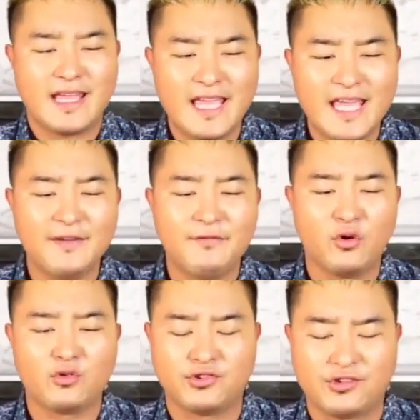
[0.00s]

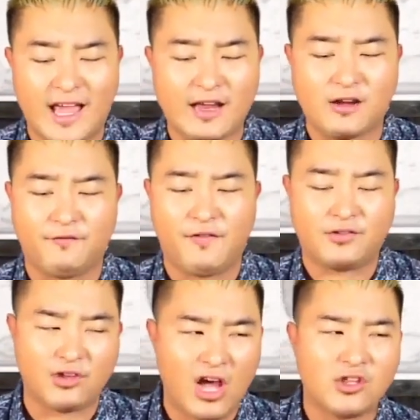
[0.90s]
evil
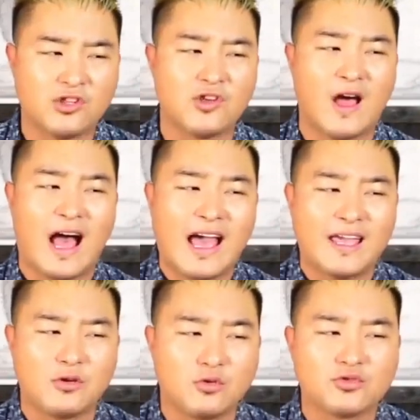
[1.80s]
sacrifices unto
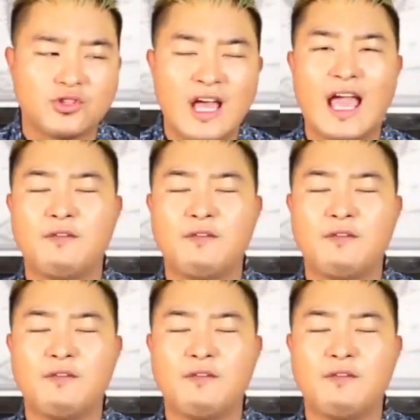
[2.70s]
idols